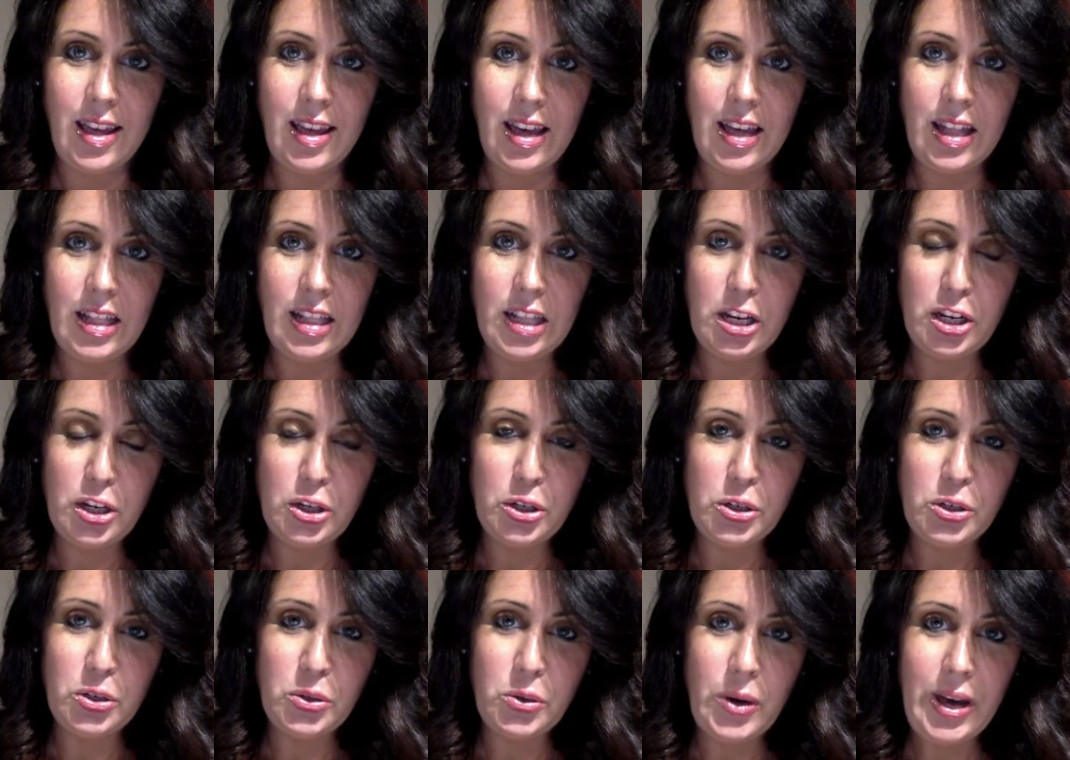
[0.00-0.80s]

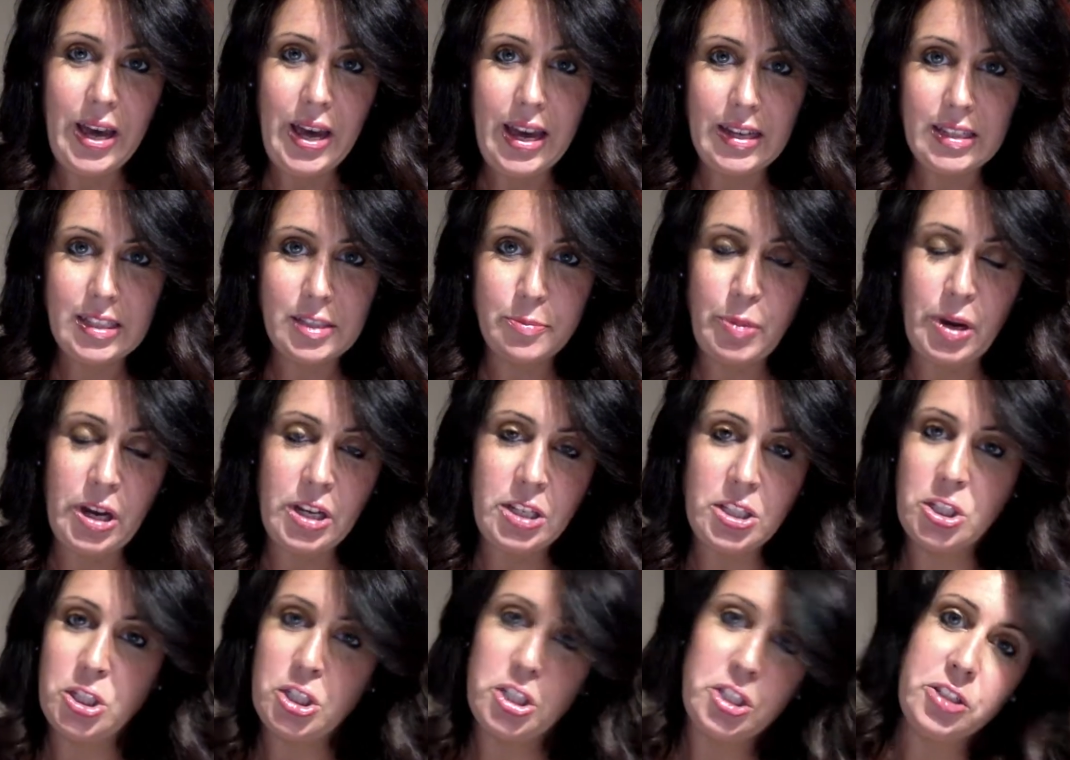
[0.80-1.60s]
Hello,
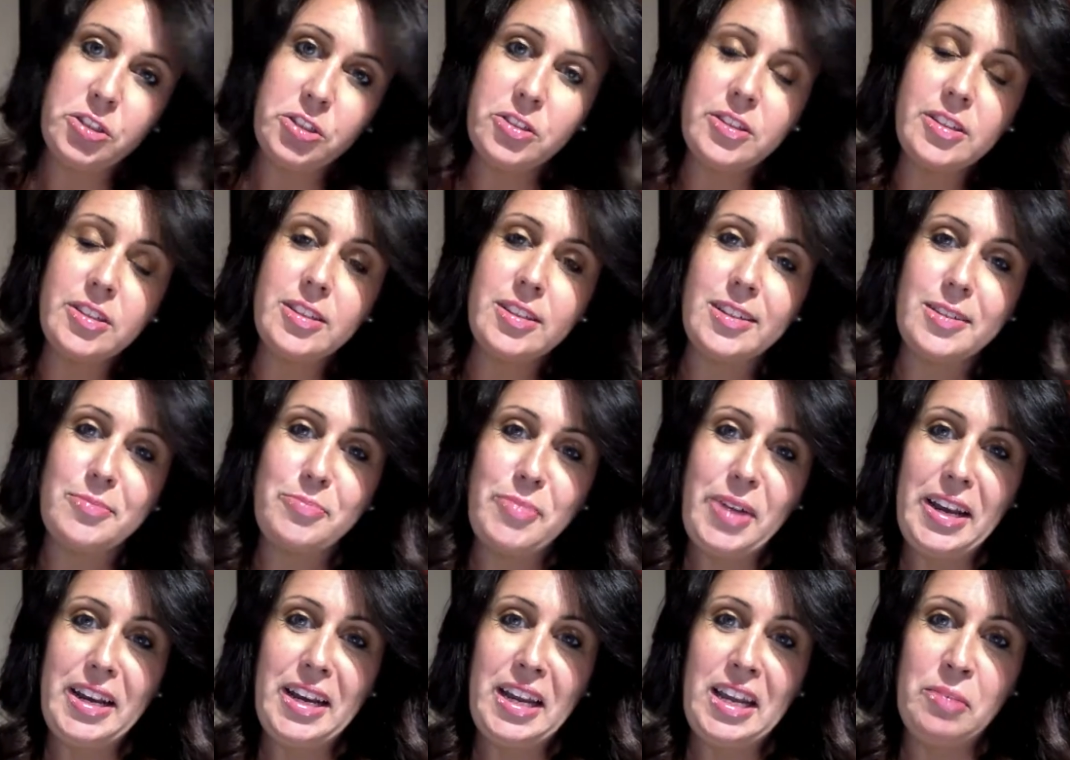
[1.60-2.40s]
Exposers.
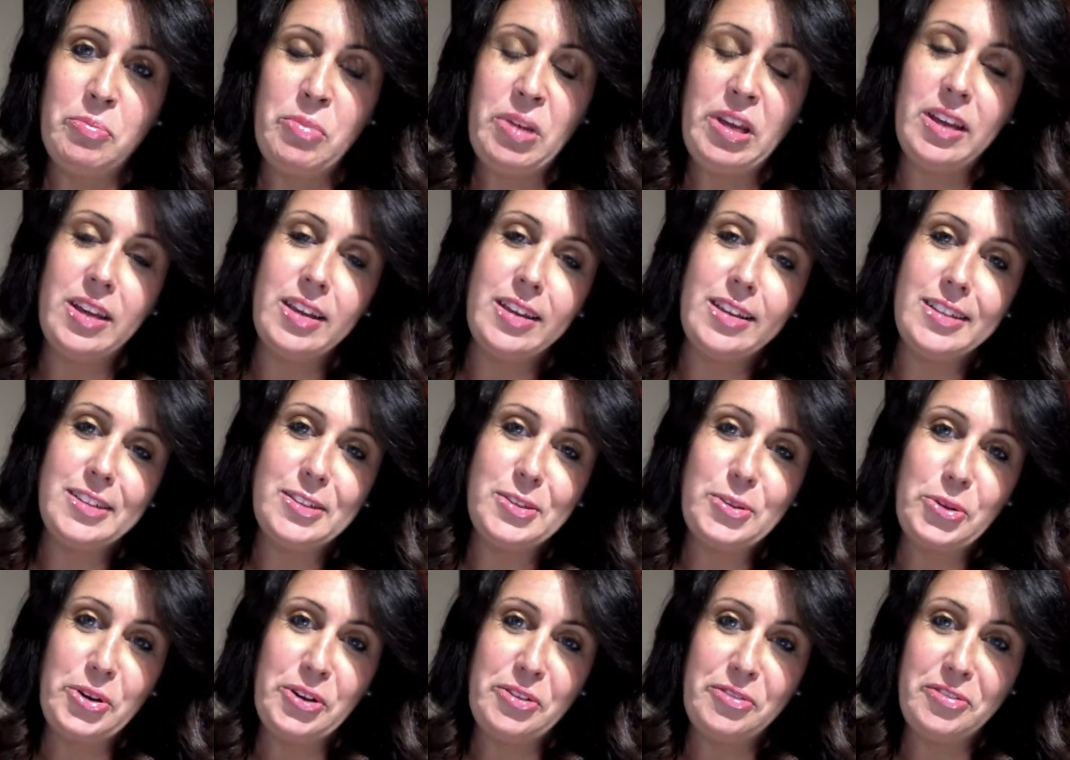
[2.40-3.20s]
My name is
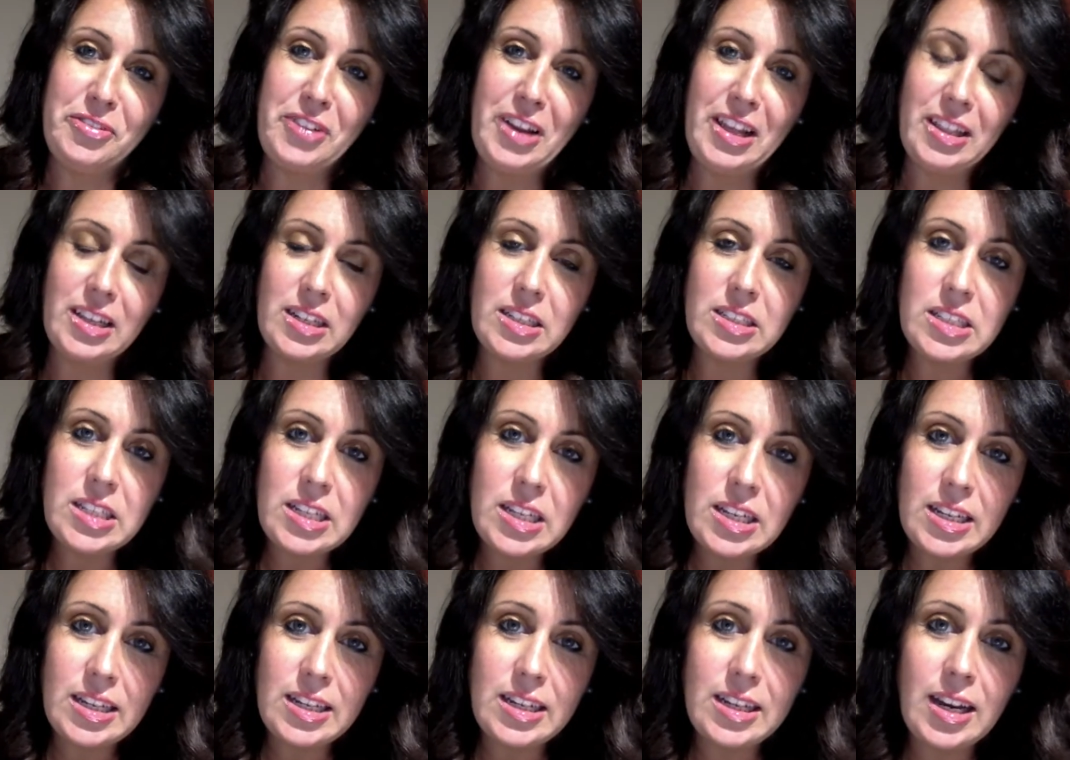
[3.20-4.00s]
Lauren Finelli
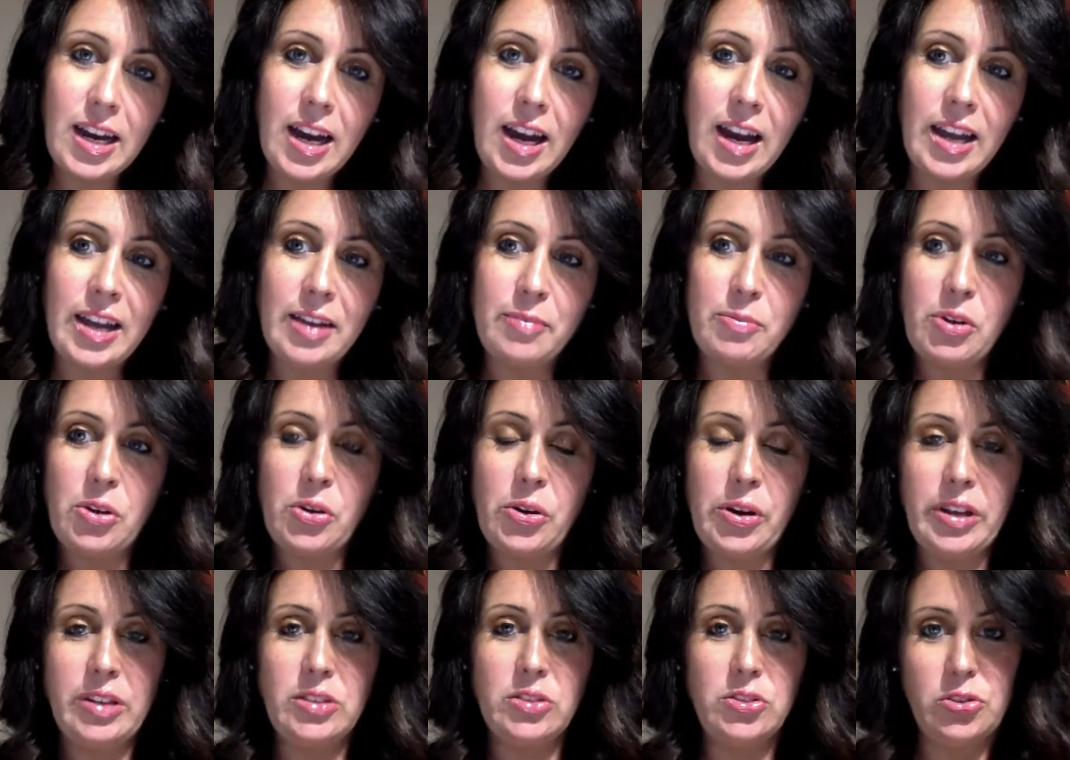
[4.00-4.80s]
Teague. I am
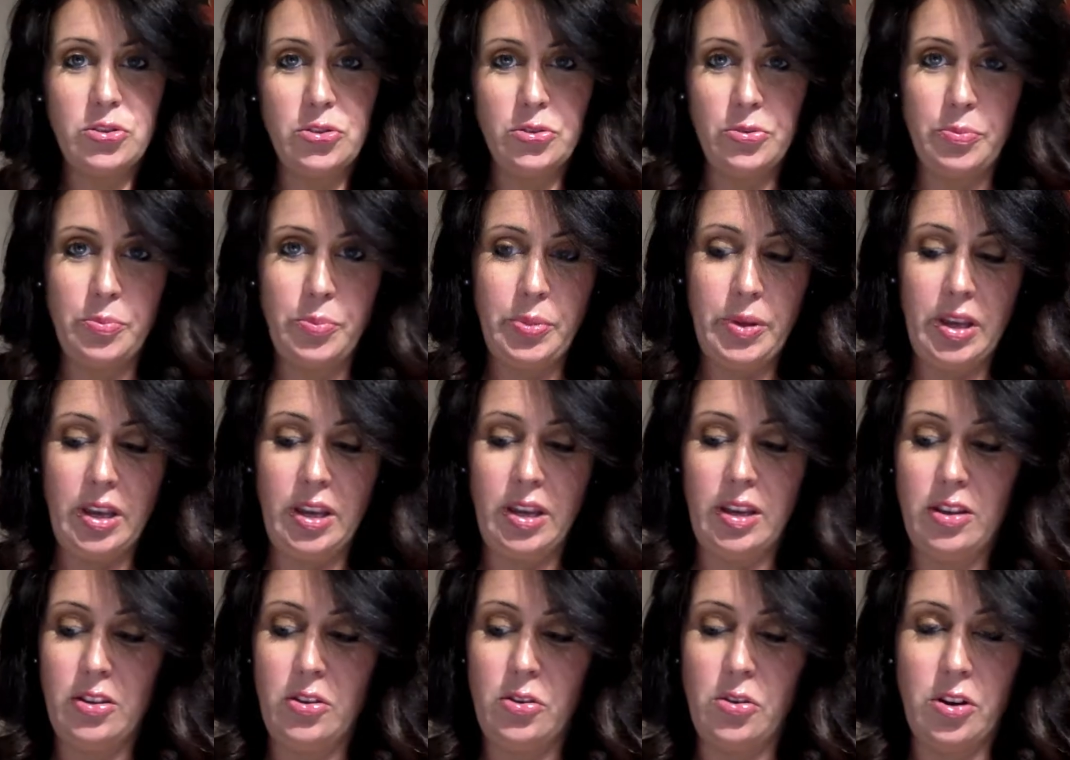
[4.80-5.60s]
going to
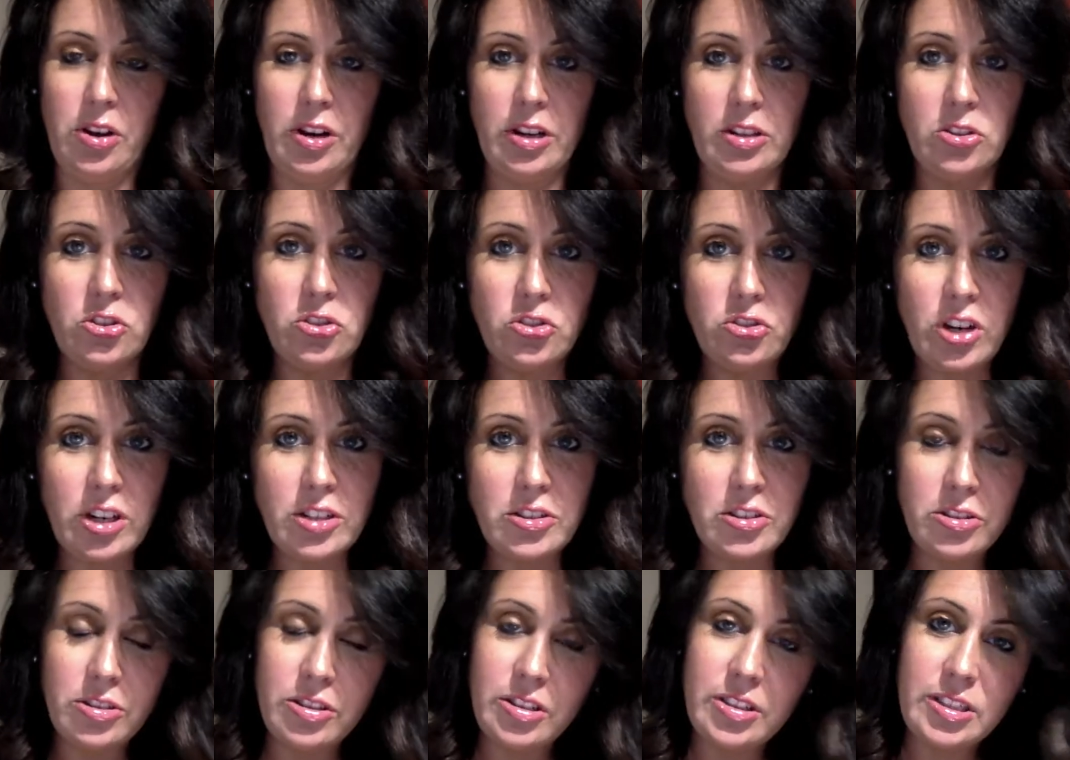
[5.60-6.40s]
be your
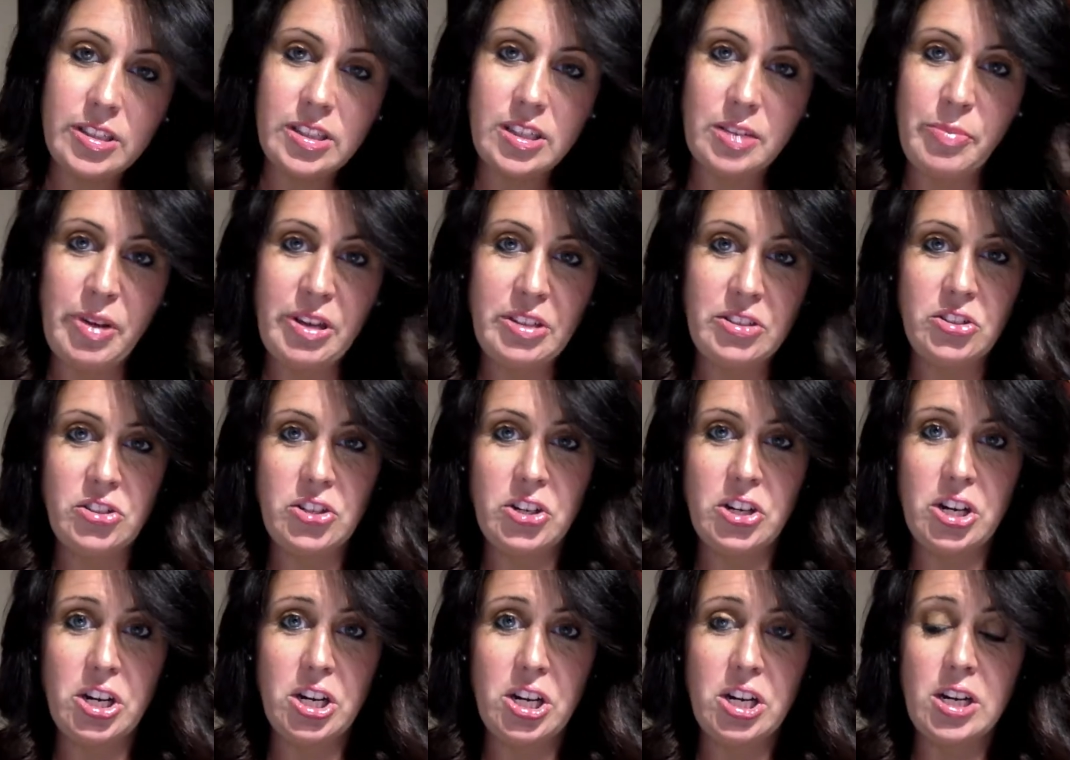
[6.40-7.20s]
instructor this
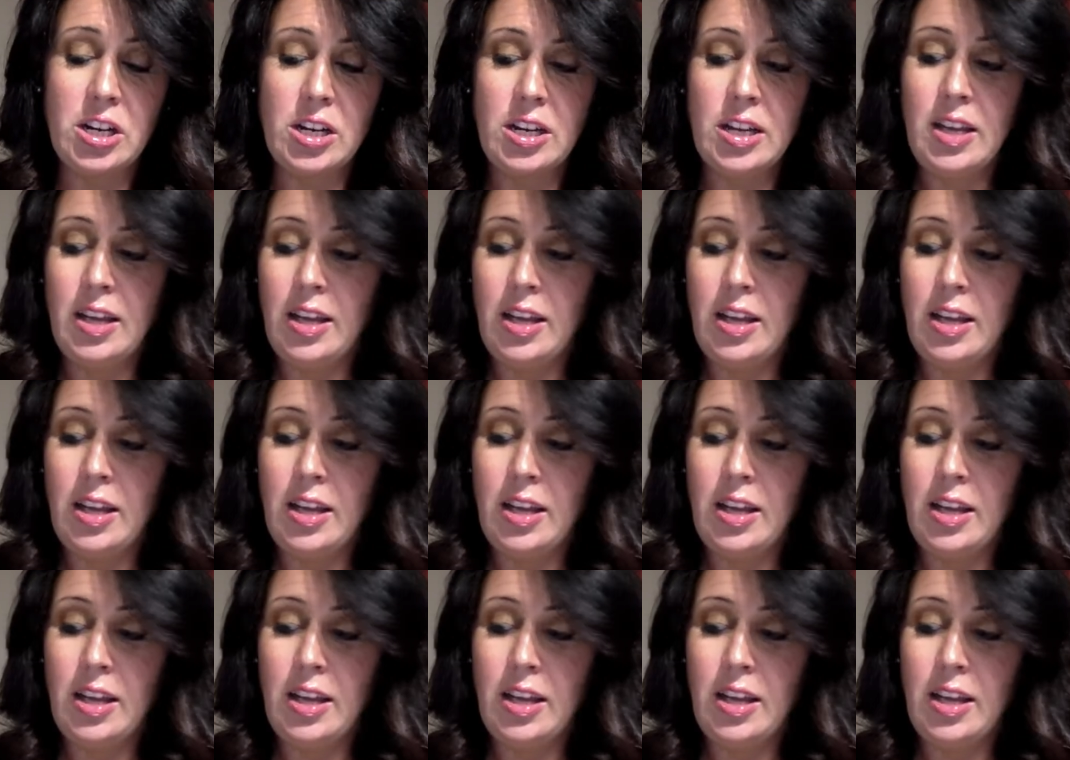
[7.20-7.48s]
semester.